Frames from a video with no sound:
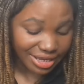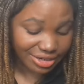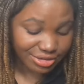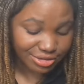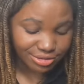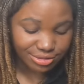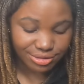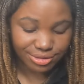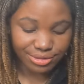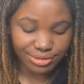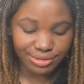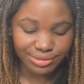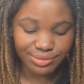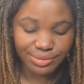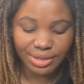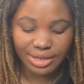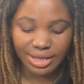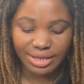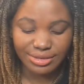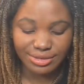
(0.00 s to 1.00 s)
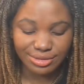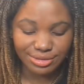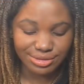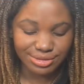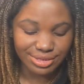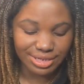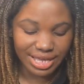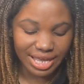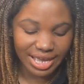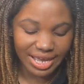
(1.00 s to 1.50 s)
I don't know. I don't
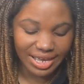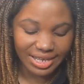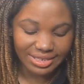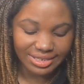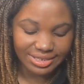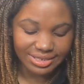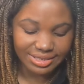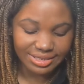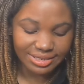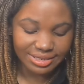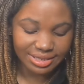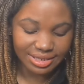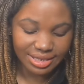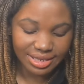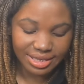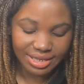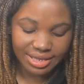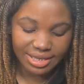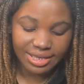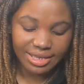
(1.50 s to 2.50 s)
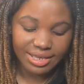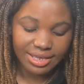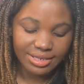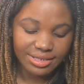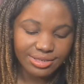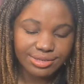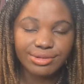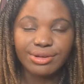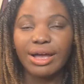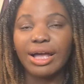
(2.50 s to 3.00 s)
know, guys.
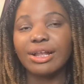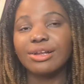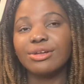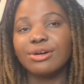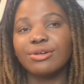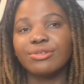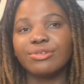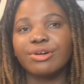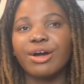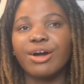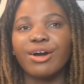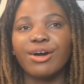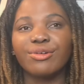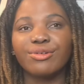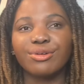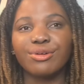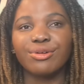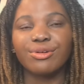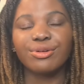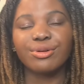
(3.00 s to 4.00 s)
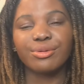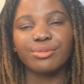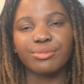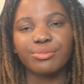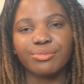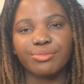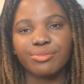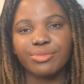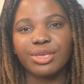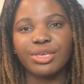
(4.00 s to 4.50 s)
So I love how
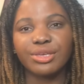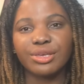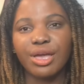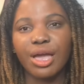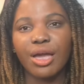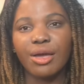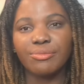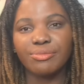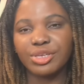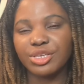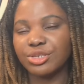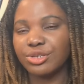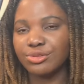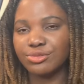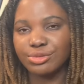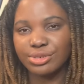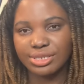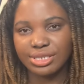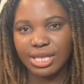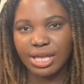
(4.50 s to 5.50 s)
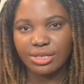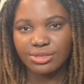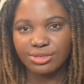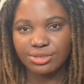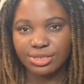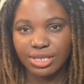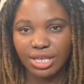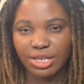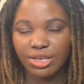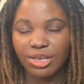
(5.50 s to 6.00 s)
Ming, uh, Mingyu was there to
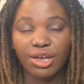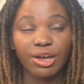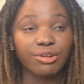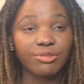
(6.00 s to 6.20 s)
take care